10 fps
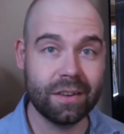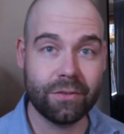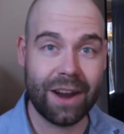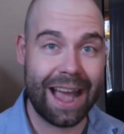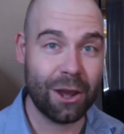
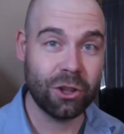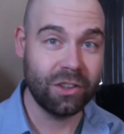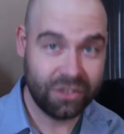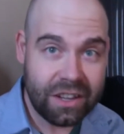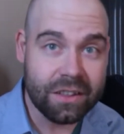ever actually
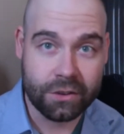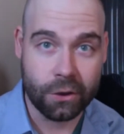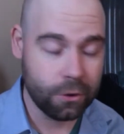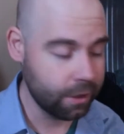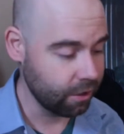seen the
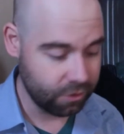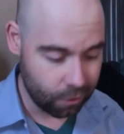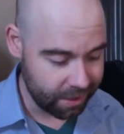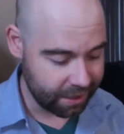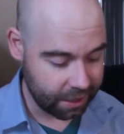toad because
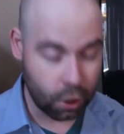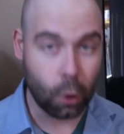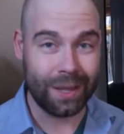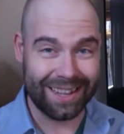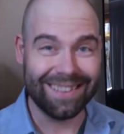nobody can
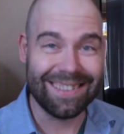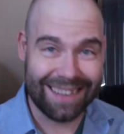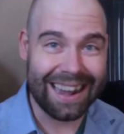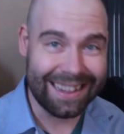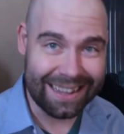go
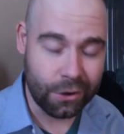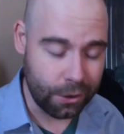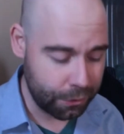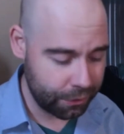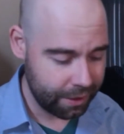inside the
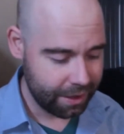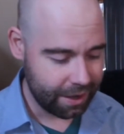earth